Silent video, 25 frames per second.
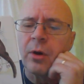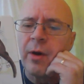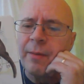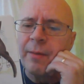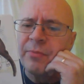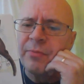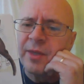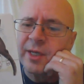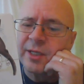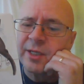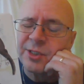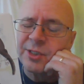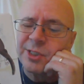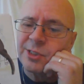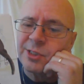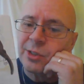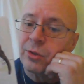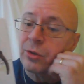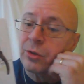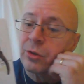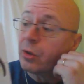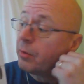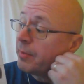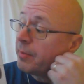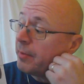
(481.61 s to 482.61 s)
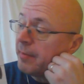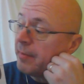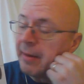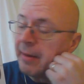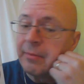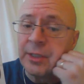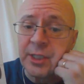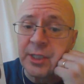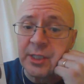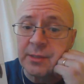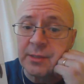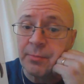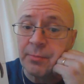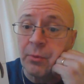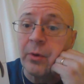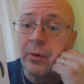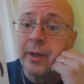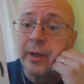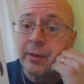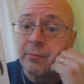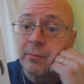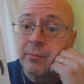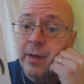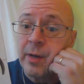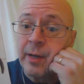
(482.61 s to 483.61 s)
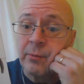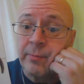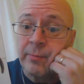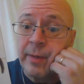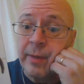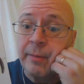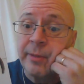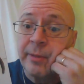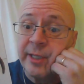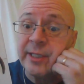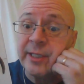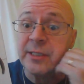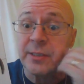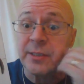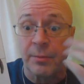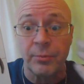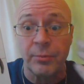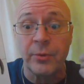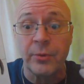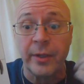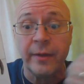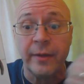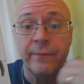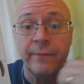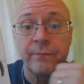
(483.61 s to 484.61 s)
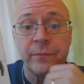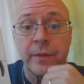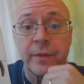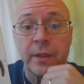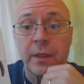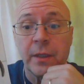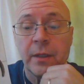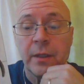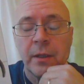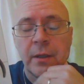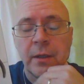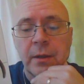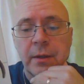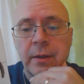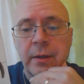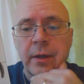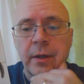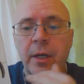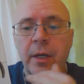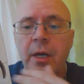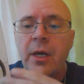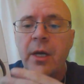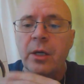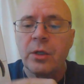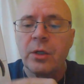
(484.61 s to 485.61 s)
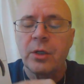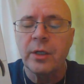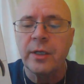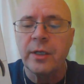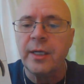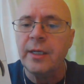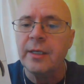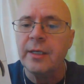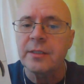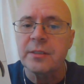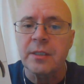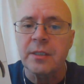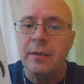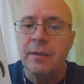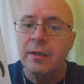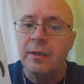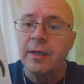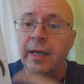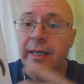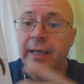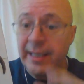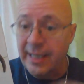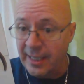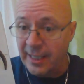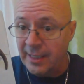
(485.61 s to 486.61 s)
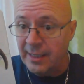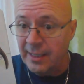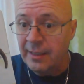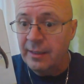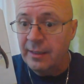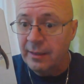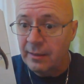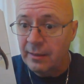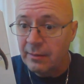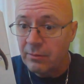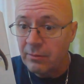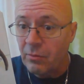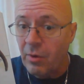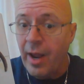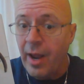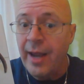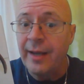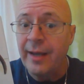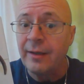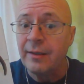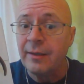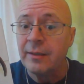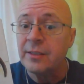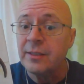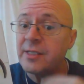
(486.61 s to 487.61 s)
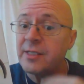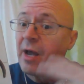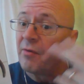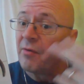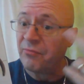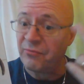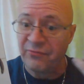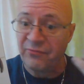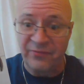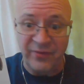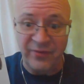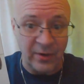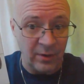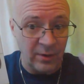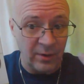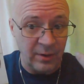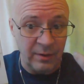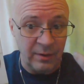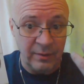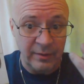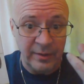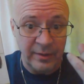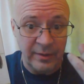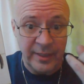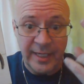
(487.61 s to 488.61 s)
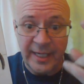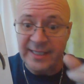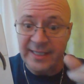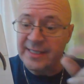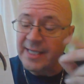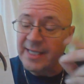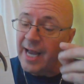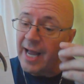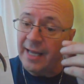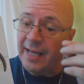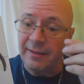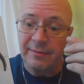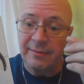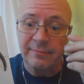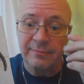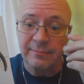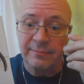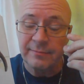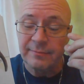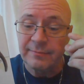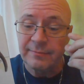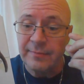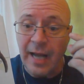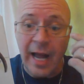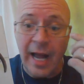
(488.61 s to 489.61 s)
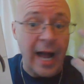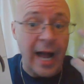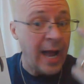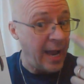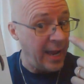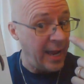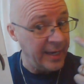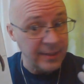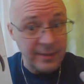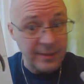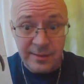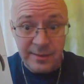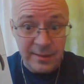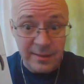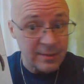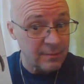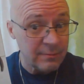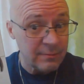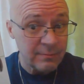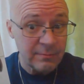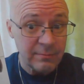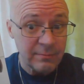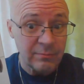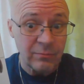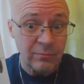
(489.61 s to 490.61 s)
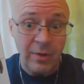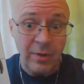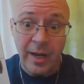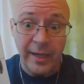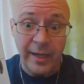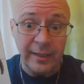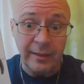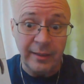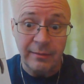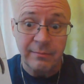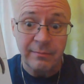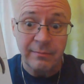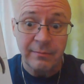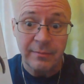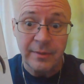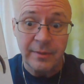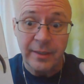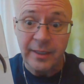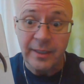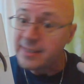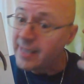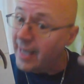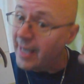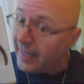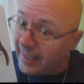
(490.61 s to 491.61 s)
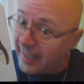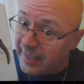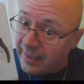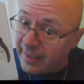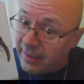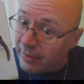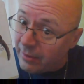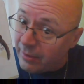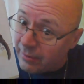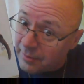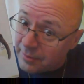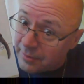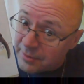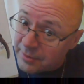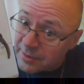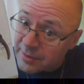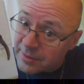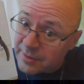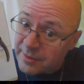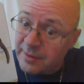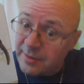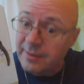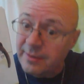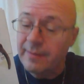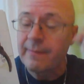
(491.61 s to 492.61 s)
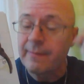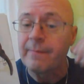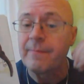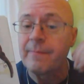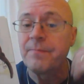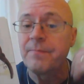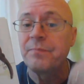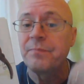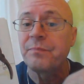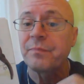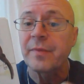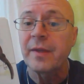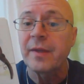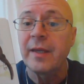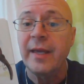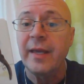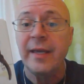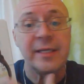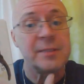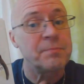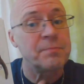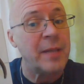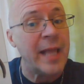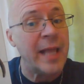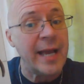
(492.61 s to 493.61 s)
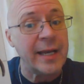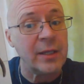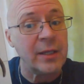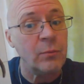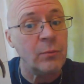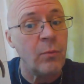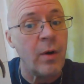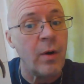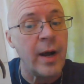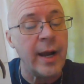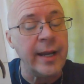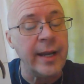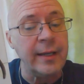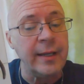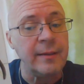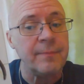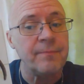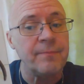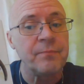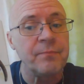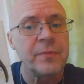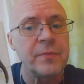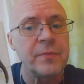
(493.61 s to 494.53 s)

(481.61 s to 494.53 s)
I'm thinking she's a girl, but maybe she's a boy, right? Maybe he's a boy. Cookie is a kitten, right? He's got fur. He's got eyes, right? He's got ears. He's black and white.